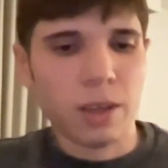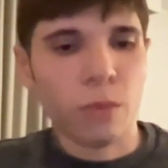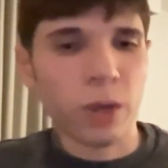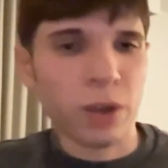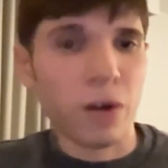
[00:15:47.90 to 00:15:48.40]

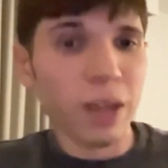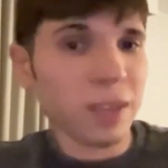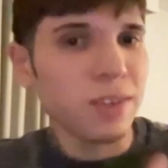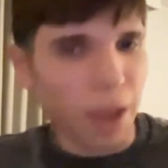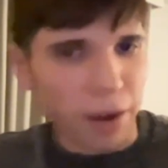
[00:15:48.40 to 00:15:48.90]
When ARC
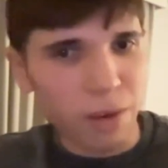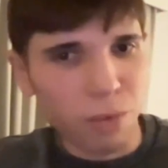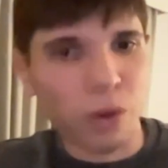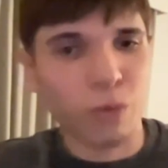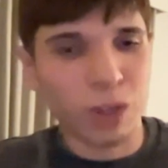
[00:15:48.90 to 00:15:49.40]
is there,
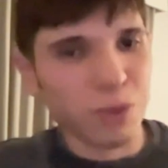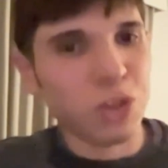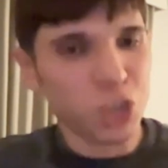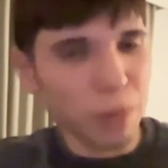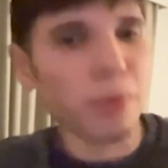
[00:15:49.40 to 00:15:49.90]
once we
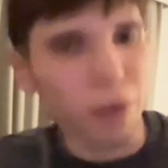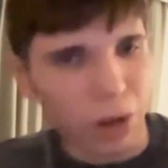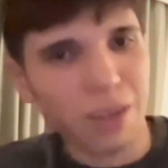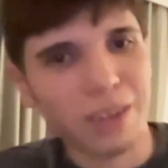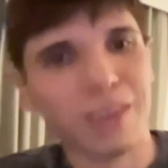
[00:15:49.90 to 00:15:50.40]
ship
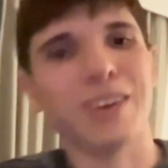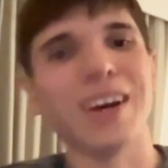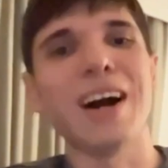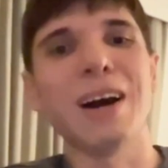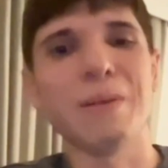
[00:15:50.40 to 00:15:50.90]
ARC,
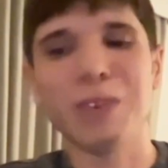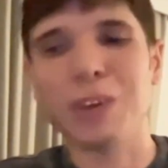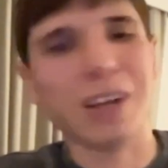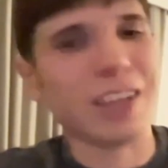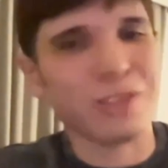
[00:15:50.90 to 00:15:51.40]

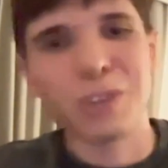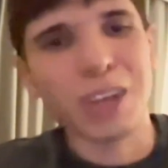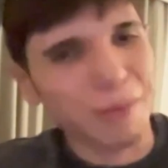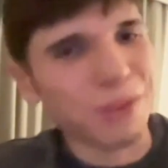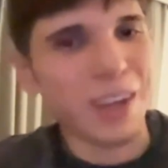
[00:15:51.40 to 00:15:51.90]
I guess we'll
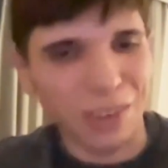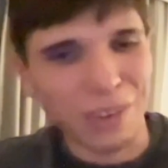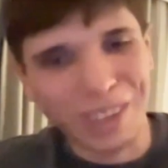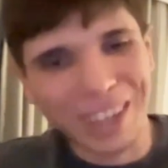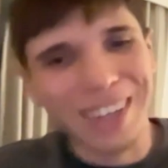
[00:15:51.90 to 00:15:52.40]
come to that
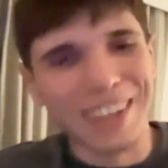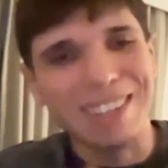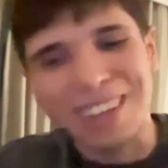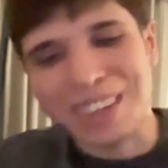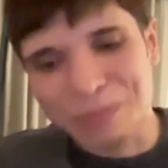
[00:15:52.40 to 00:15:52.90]
in
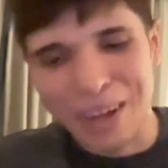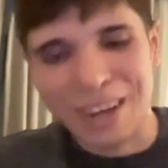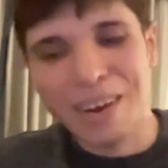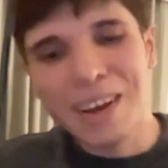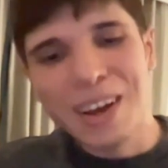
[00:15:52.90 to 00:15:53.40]
a second.
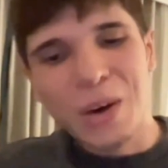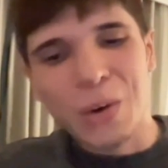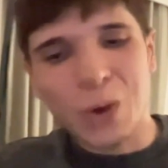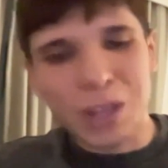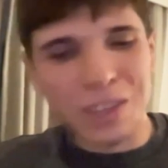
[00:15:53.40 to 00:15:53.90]
But
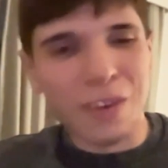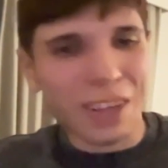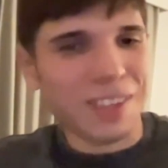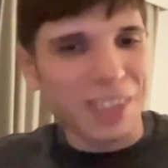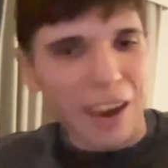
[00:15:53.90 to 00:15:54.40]
once
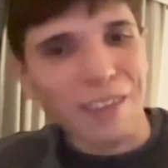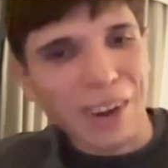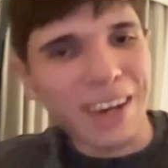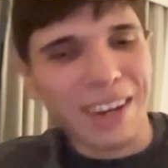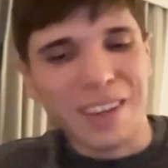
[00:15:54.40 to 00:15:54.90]
ARC is there,
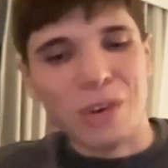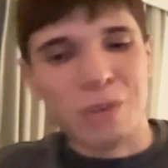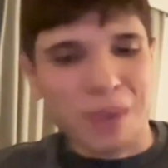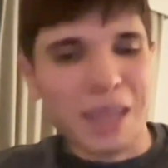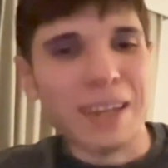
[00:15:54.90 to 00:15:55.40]
right,
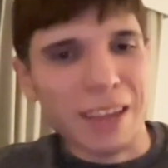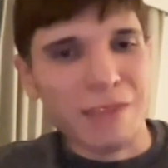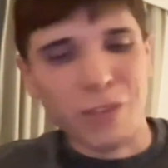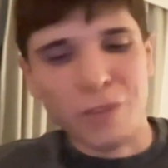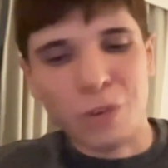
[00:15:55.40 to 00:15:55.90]
on
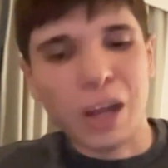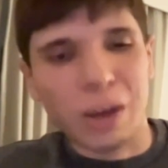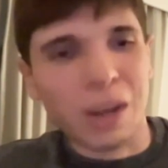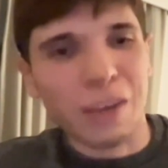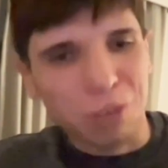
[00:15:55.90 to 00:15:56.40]
mainnet
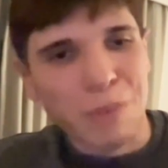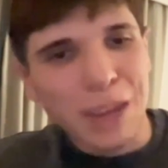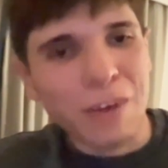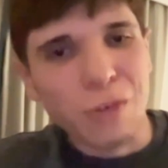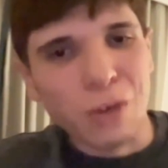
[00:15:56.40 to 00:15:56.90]
rollout, after
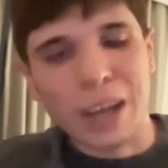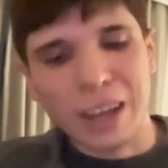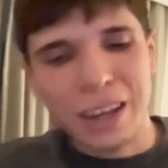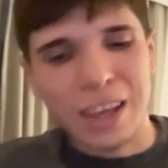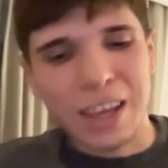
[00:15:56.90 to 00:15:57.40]
mainnet
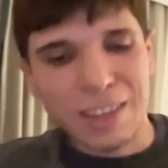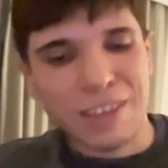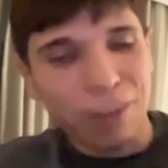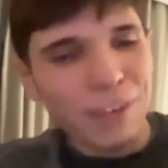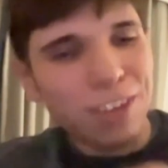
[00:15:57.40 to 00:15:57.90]
rollout,
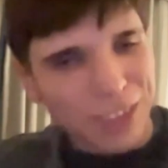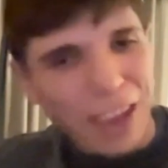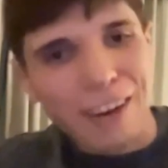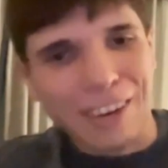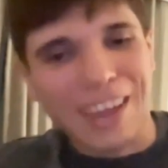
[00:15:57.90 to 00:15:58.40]
if it's
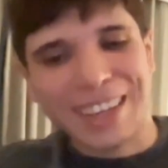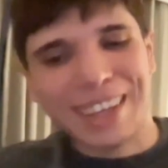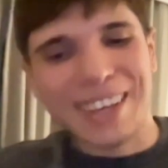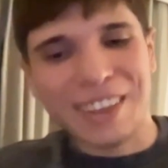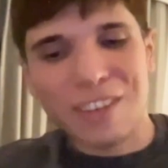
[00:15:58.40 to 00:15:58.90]
there,
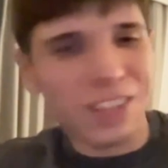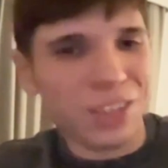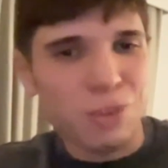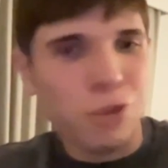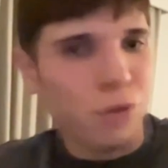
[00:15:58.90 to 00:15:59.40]
like there is
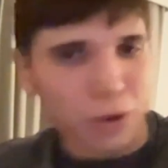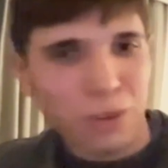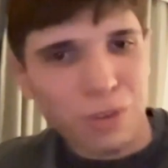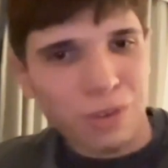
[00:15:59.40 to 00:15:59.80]
no third.